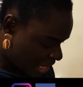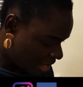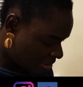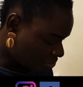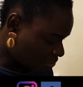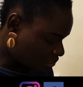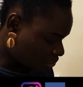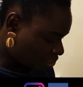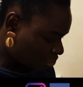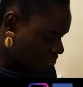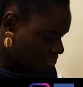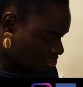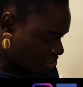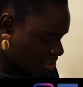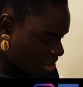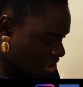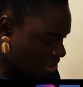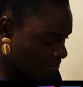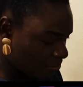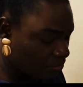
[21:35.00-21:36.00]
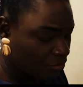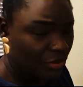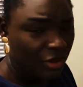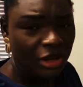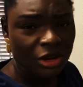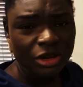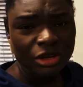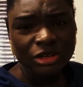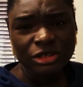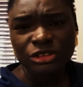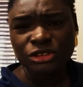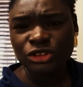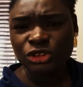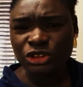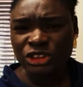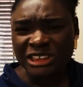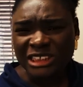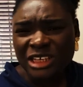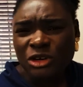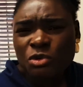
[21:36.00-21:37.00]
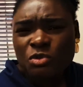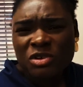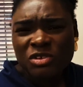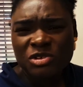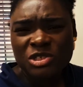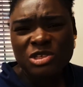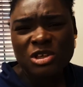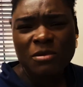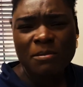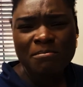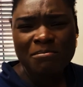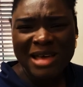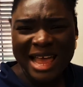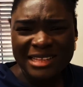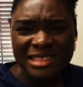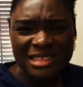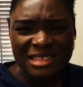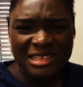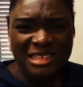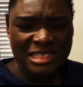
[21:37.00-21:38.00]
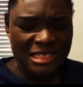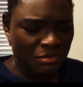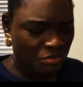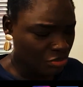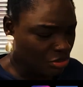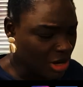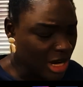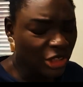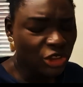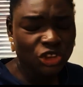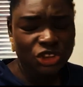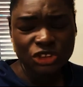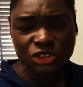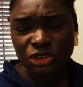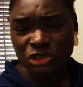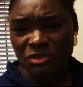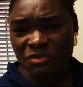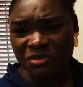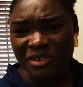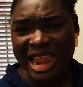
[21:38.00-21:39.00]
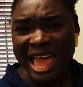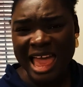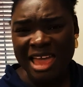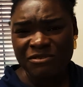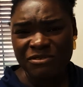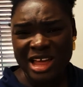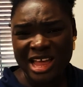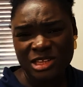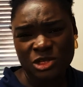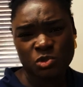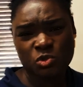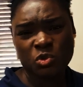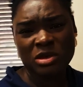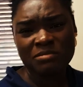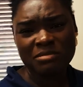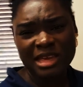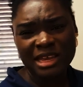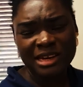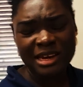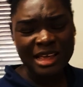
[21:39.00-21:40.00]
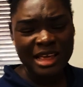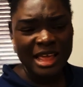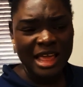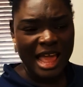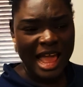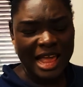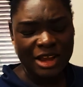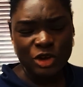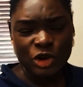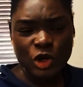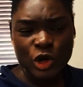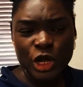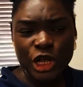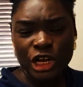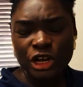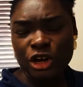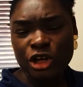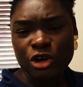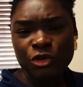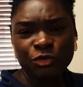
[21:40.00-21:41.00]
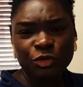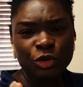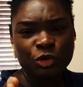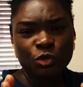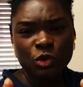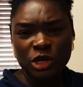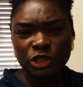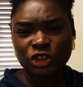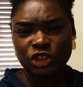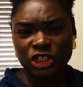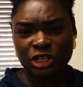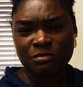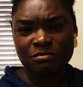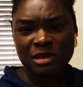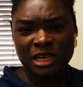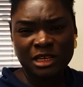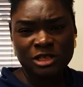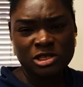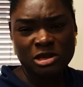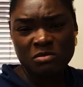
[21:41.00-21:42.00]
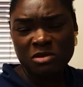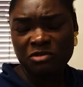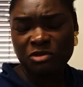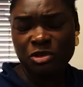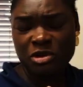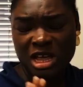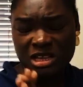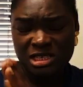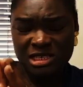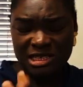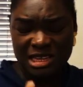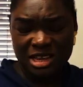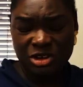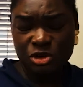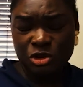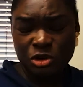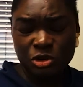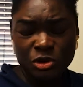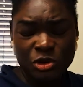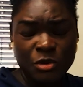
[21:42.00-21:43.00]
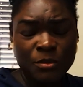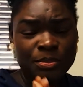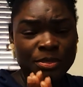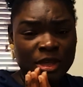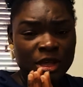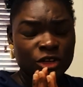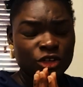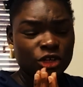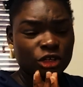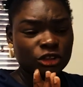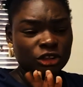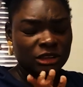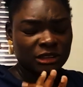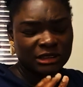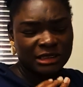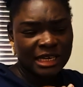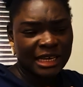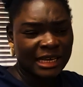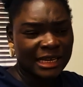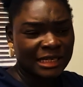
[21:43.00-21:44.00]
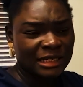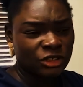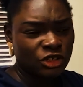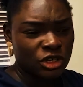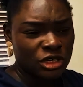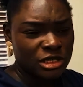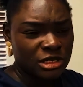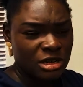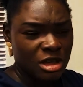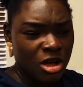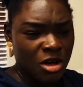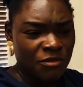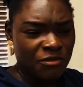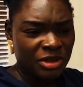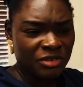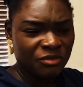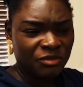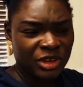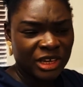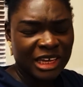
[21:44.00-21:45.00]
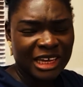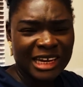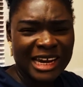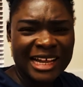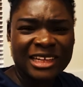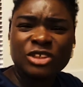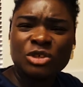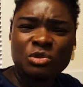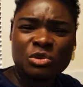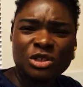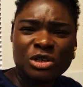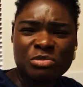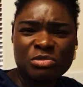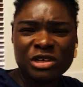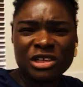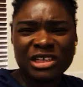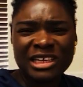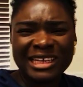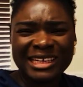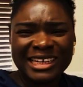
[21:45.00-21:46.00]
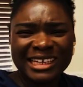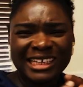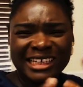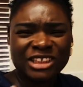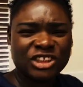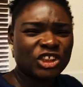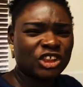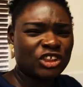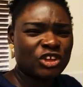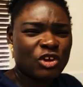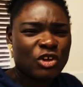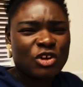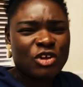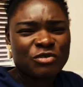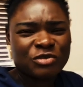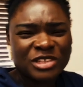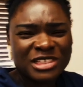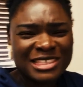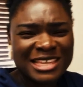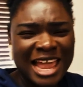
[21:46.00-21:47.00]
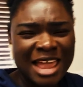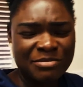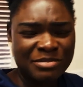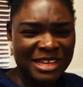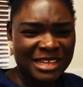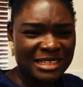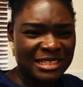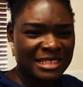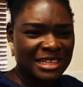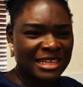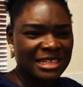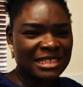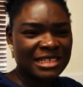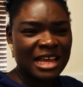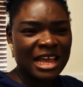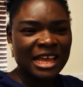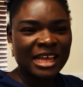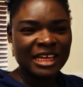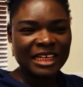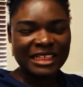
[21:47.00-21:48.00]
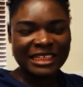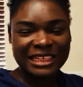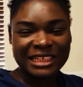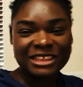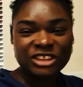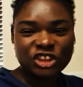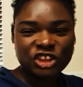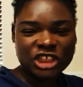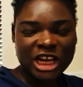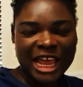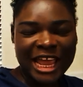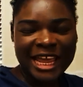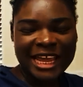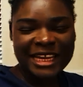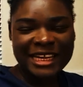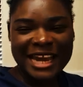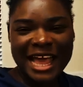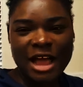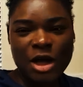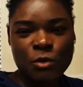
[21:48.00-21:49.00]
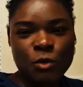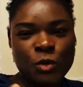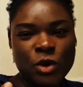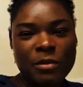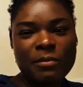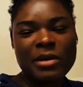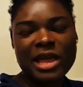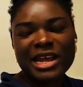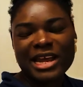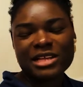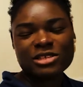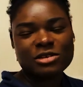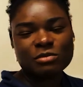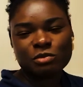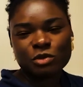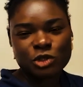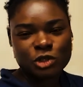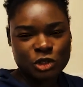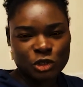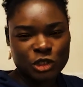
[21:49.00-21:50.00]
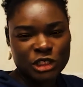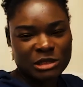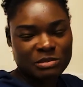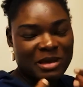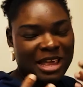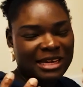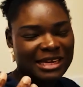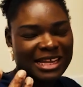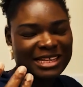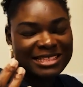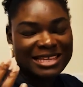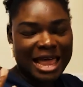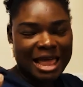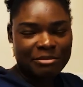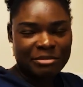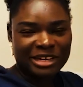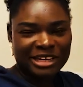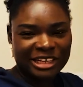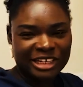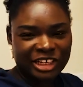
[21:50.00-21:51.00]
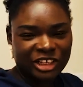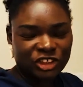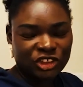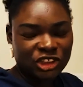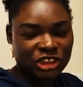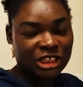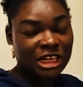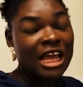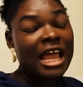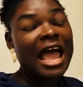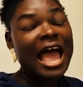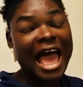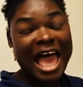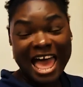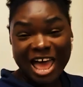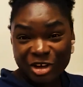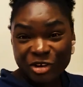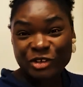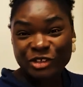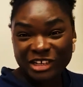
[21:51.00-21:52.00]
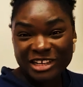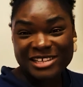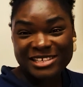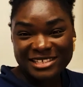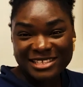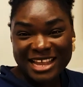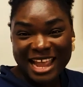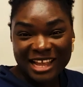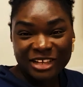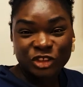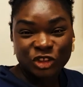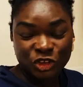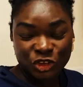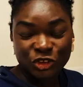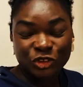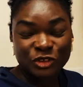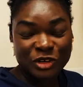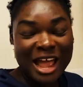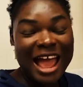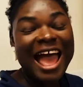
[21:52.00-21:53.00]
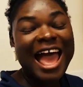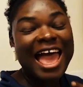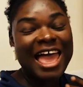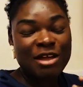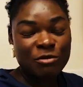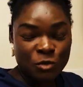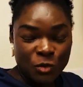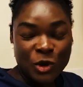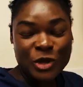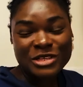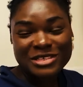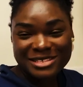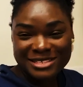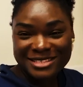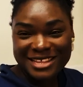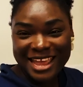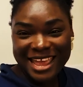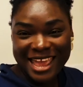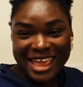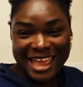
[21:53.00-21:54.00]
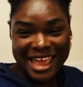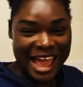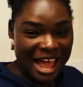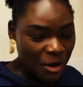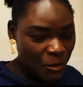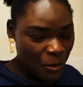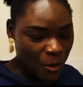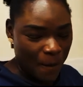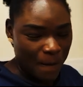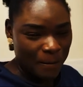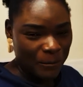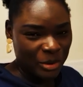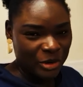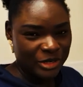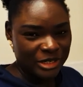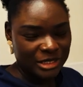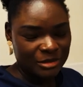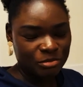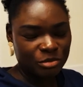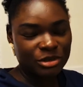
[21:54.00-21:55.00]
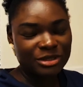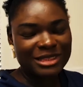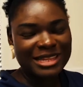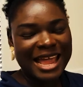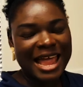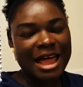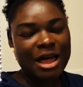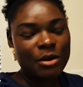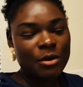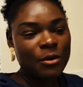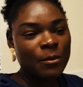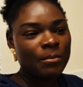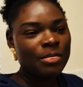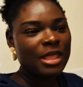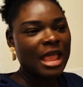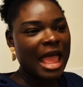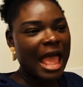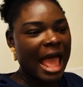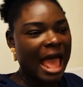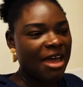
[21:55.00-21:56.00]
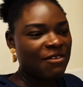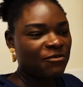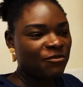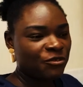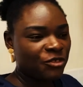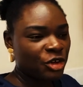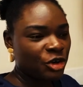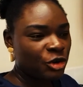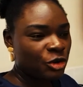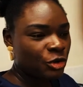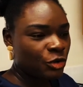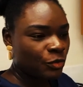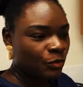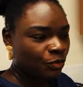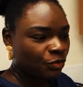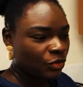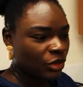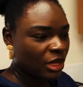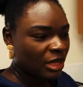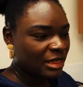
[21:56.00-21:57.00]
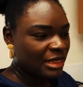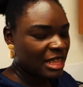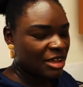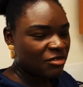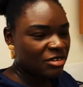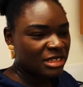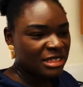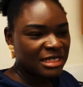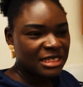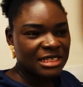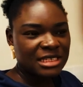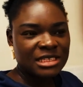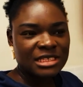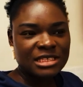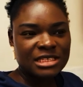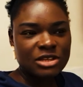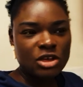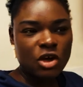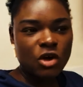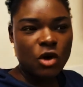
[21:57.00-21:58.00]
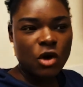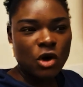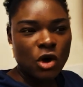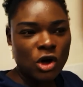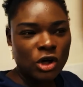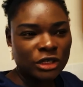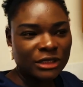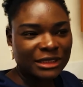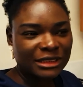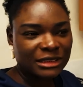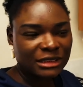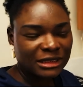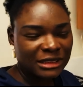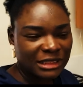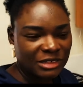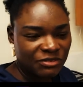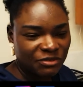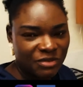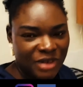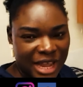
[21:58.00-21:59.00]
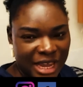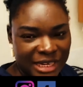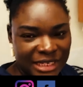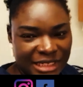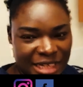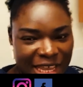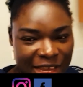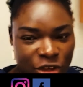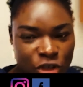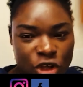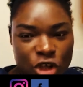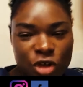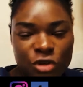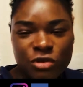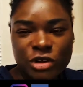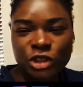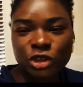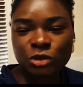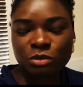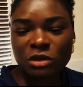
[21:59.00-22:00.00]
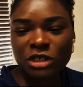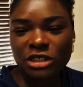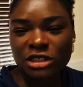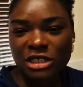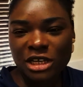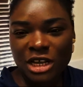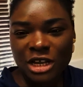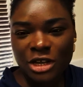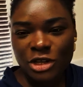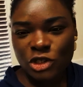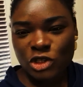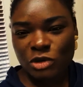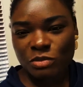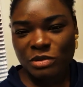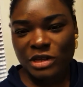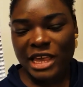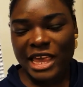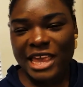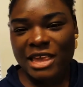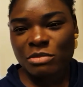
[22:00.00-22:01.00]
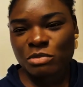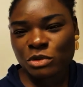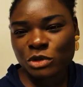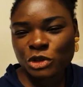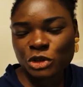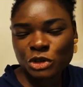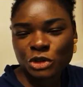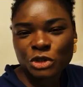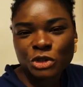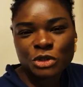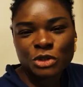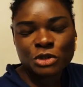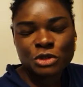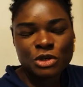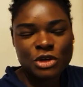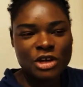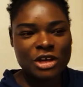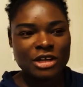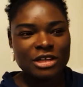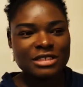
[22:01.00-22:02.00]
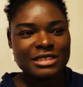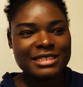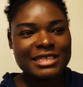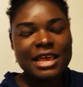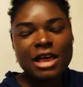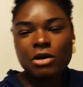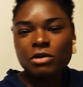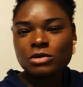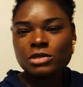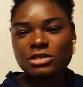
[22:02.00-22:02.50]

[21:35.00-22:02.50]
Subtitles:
able to deal with some matters, pressures of life as women. I know a lot of you watching me, some of you are single, you're seeing yourself and thinking, I don't want to be in the kitchen all of the time. There's this cliche that women are supposed to spend their time in the kitchen. I understand you. I was there at one point, but now I feel there is this undefined encouragement to be able to tell